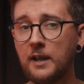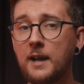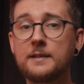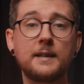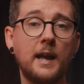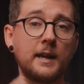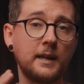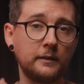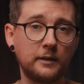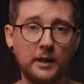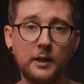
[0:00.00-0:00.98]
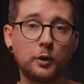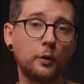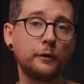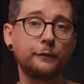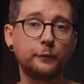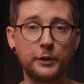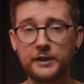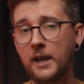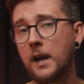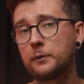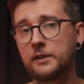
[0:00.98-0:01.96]
task I can think of
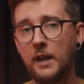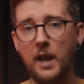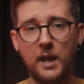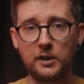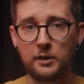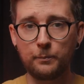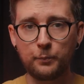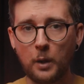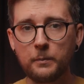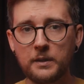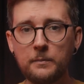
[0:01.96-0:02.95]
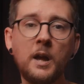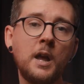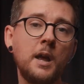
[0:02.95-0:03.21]
without any problem.